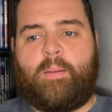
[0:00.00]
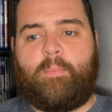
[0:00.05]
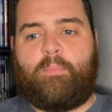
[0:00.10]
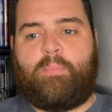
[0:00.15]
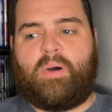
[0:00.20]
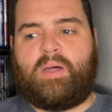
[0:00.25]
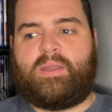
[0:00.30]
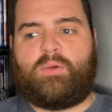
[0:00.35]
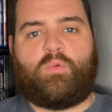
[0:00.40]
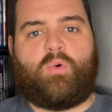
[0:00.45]

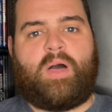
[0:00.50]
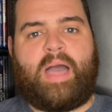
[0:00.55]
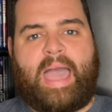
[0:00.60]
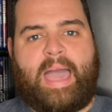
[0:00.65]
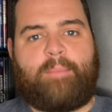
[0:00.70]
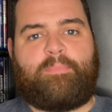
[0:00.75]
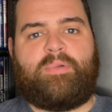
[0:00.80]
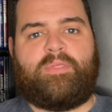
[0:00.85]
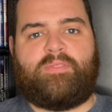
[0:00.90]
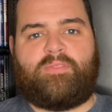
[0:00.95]
but it will
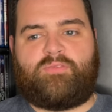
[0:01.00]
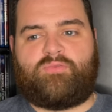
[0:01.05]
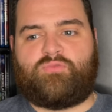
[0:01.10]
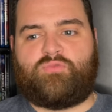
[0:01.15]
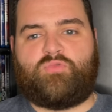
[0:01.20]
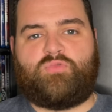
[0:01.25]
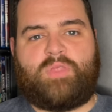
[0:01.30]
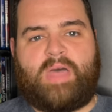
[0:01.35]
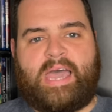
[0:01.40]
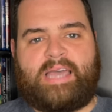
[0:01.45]
happen
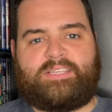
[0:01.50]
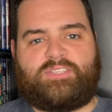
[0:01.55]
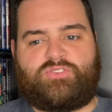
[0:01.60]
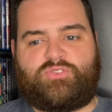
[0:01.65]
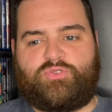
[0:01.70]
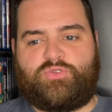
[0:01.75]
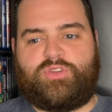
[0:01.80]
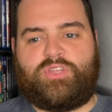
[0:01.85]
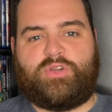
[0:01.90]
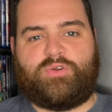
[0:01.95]
through that
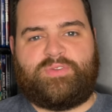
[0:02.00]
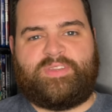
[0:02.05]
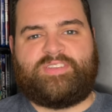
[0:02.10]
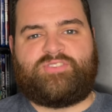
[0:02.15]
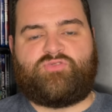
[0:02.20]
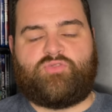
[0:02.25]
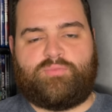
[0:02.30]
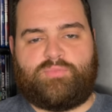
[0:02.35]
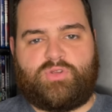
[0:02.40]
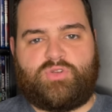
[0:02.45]
studio
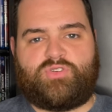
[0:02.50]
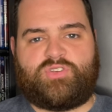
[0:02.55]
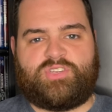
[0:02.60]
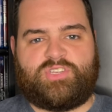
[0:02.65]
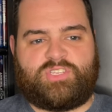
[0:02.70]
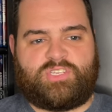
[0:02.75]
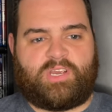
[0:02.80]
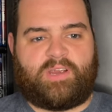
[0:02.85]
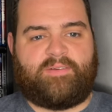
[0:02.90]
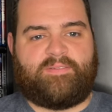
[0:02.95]

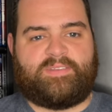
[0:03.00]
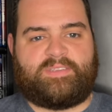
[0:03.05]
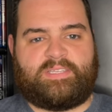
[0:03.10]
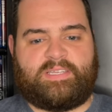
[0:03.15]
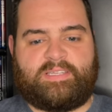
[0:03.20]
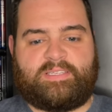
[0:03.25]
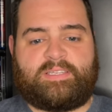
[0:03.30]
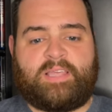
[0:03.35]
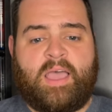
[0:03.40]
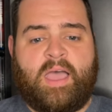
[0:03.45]
distribution
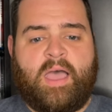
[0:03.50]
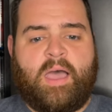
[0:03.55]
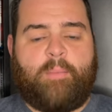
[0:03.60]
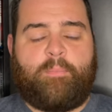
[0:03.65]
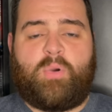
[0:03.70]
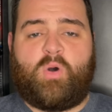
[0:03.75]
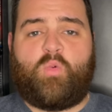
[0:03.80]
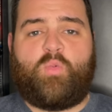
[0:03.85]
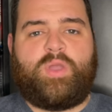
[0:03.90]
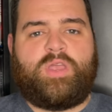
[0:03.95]
services.
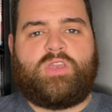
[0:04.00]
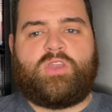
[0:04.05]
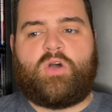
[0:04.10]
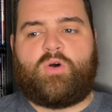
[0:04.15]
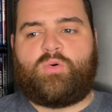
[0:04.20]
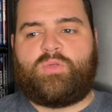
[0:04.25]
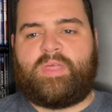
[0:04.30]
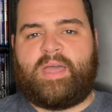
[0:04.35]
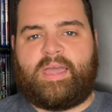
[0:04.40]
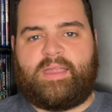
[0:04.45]
But we
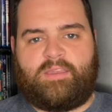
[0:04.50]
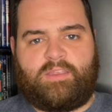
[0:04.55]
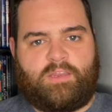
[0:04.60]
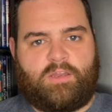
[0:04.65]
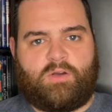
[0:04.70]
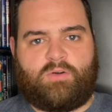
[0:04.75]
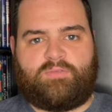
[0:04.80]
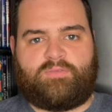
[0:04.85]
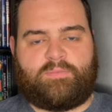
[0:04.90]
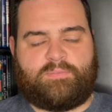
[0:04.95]
know that, you
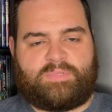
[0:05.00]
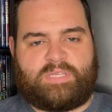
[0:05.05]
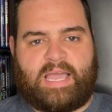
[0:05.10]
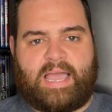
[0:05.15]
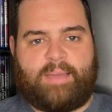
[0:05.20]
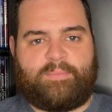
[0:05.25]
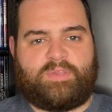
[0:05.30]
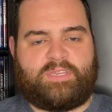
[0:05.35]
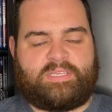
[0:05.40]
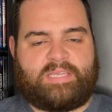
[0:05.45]
know, from
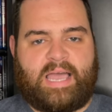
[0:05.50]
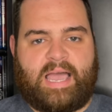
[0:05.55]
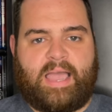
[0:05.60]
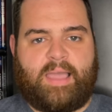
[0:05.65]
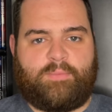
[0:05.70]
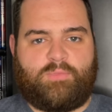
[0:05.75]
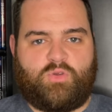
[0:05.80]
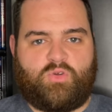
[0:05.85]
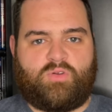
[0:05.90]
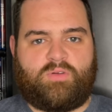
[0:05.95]
time to
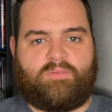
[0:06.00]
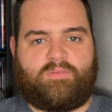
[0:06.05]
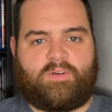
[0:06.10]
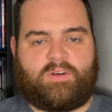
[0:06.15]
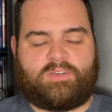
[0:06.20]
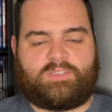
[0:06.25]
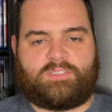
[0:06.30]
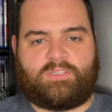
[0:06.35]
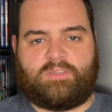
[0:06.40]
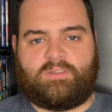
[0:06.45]
time,
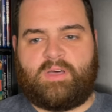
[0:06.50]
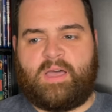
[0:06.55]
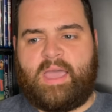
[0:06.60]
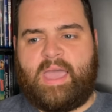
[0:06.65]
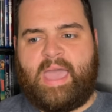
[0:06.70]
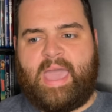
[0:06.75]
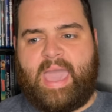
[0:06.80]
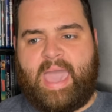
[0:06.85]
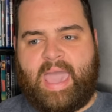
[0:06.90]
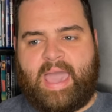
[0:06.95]
Universal
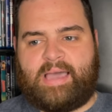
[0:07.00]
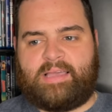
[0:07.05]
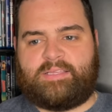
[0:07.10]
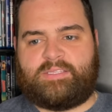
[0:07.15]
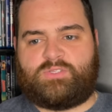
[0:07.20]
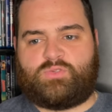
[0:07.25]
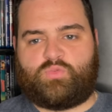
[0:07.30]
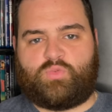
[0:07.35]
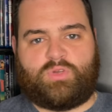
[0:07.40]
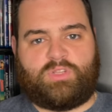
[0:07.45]

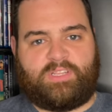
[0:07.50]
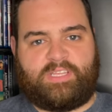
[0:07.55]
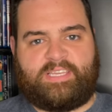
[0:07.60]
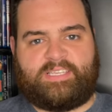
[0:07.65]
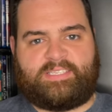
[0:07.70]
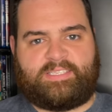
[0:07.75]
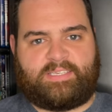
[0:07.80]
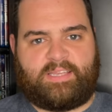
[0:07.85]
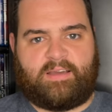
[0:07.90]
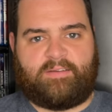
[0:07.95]
has
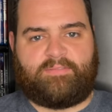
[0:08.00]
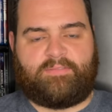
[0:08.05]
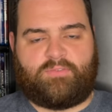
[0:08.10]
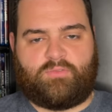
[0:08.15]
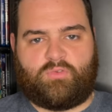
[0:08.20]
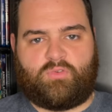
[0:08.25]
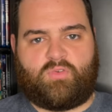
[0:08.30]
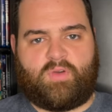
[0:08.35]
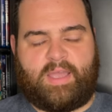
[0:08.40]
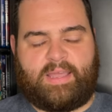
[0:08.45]
released stuff
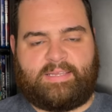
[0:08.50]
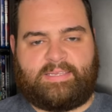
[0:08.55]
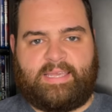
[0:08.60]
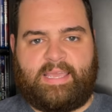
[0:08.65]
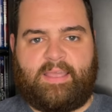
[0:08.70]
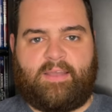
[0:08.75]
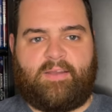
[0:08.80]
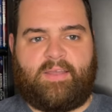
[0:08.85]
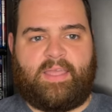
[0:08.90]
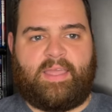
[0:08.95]
through
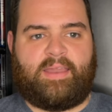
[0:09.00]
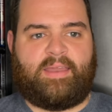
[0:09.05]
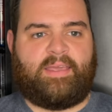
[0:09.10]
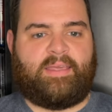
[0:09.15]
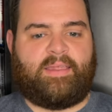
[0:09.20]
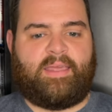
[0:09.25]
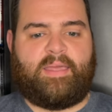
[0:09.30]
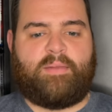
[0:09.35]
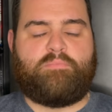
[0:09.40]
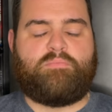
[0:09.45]
Criterion,
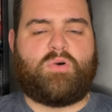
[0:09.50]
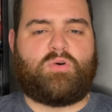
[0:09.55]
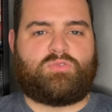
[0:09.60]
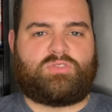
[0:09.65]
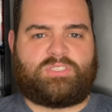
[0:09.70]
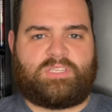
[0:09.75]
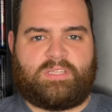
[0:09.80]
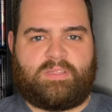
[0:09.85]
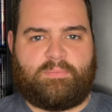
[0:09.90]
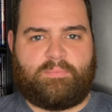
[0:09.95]
and
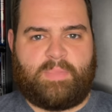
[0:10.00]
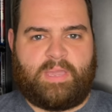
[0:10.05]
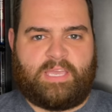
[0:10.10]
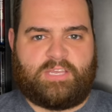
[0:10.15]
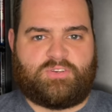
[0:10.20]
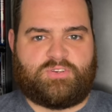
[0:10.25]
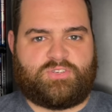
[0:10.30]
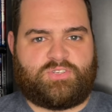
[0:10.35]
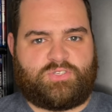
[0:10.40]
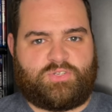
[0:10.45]
most of the
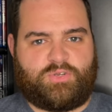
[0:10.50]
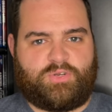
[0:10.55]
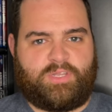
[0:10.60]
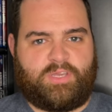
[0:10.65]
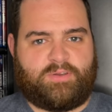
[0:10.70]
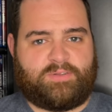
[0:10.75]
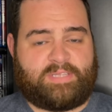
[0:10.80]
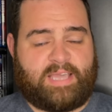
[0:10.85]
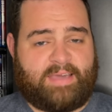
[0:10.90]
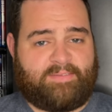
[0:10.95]
major
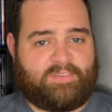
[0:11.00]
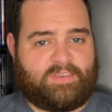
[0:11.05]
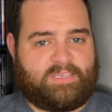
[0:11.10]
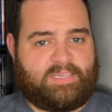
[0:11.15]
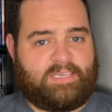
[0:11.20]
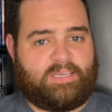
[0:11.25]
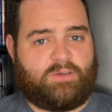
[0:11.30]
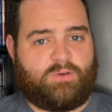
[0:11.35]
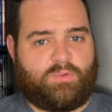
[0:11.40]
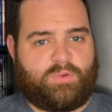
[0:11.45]
studios have a
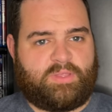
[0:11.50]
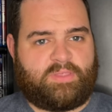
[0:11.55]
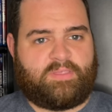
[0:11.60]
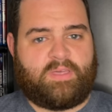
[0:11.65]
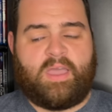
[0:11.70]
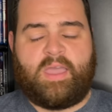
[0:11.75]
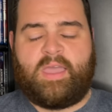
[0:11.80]
deal with